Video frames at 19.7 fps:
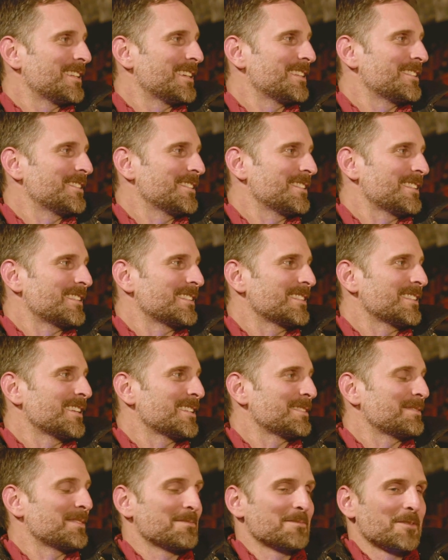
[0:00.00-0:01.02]
that shit
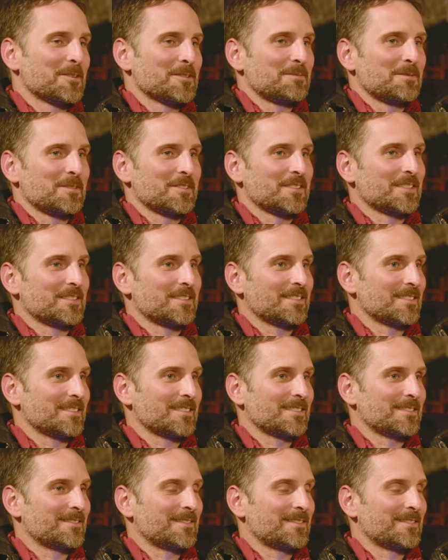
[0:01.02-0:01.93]
exists, but most musicians